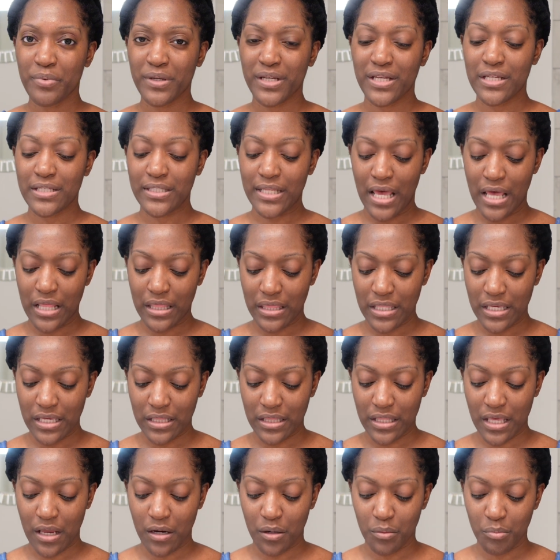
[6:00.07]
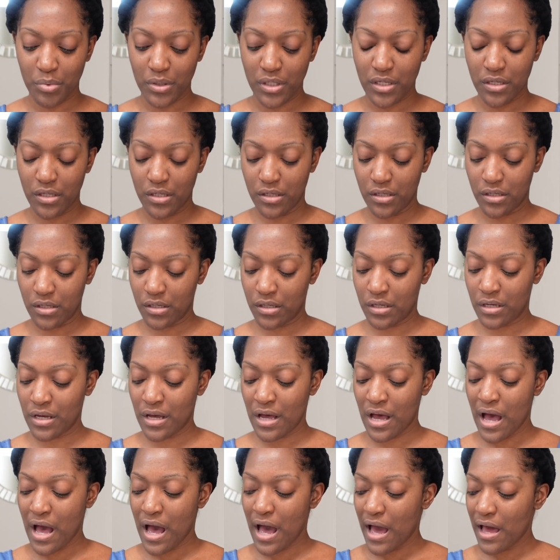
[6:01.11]
because I think that'll be,
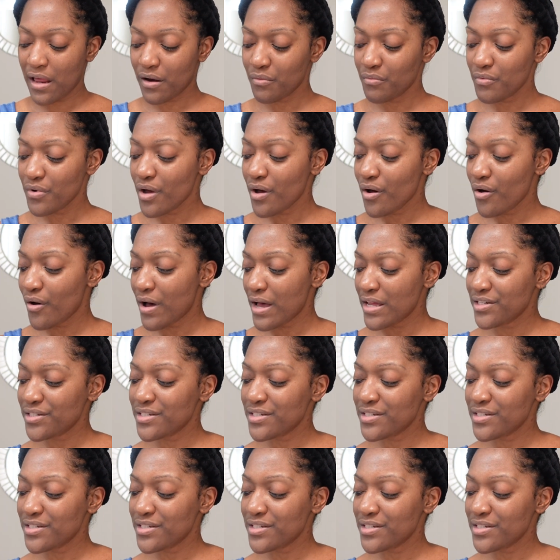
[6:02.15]
I